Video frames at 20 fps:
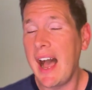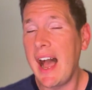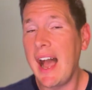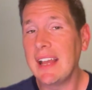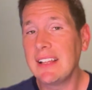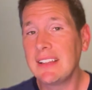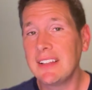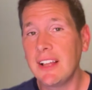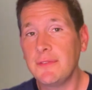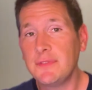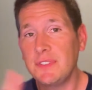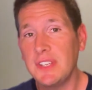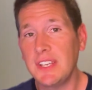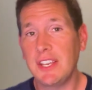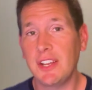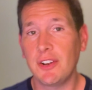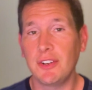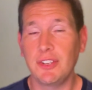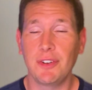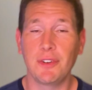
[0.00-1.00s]
I'd love to
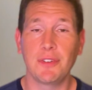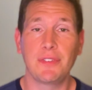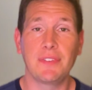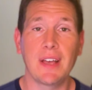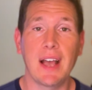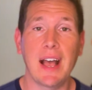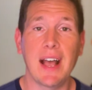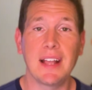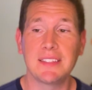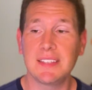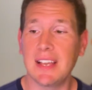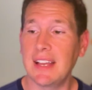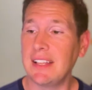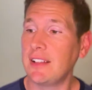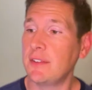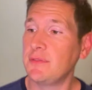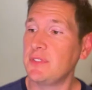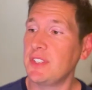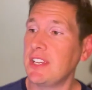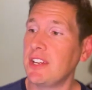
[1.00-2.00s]
hear your thoughts.
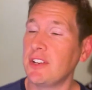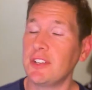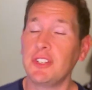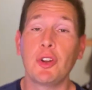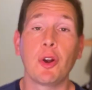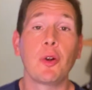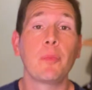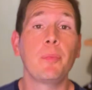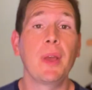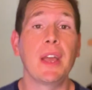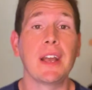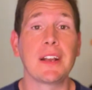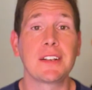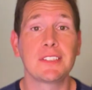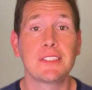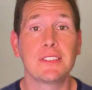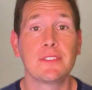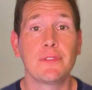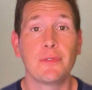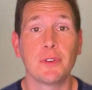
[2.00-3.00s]
I'd love to hear your
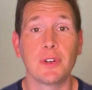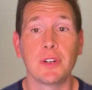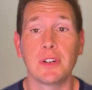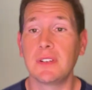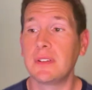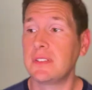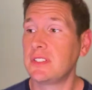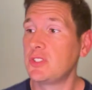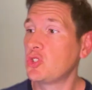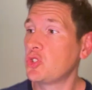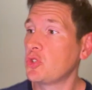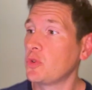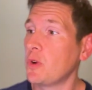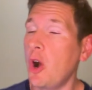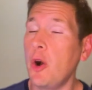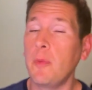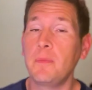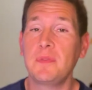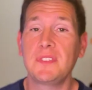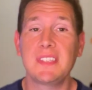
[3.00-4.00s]
picks for
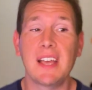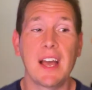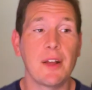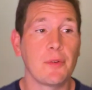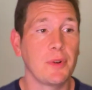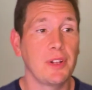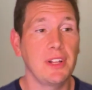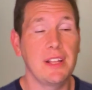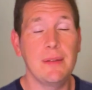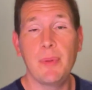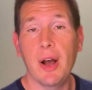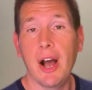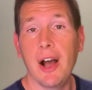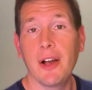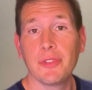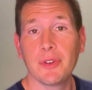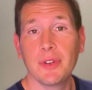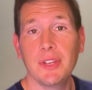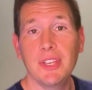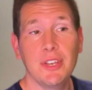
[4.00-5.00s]
tropes that really
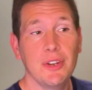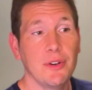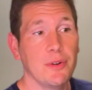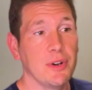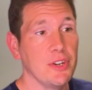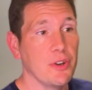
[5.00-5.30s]
bother you,